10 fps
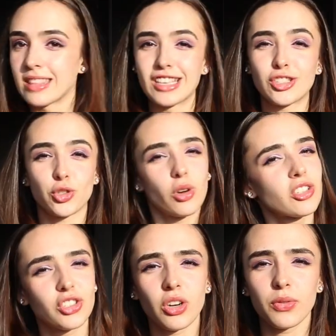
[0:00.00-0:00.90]
The
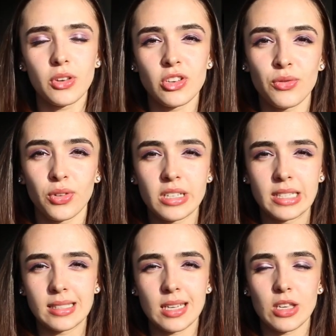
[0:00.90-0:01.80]
structure of the
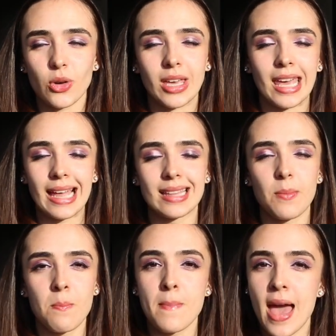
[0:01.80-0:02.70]
university, you can't
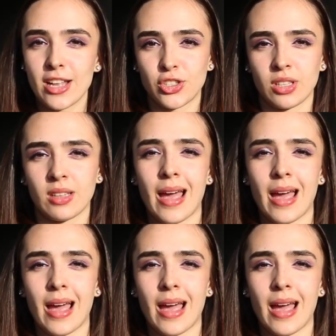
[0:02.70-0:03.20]
imagine.